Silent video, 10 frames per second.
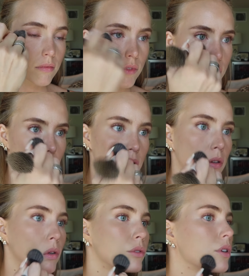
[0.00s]

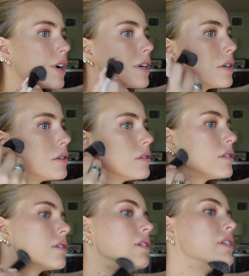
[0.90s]
to try and
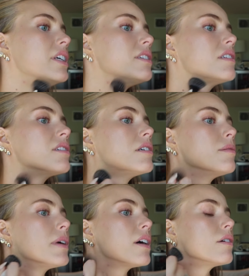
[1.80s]
use the least
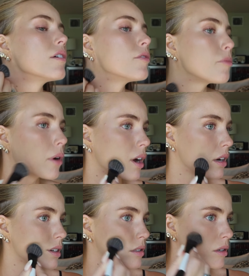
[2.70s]
amount of
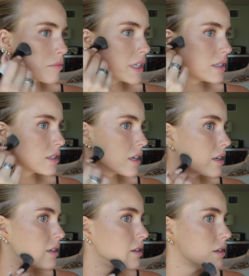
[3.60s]
product on my
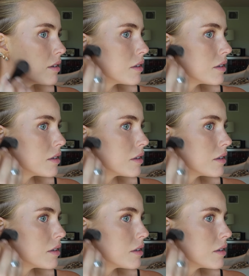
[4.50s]
skin.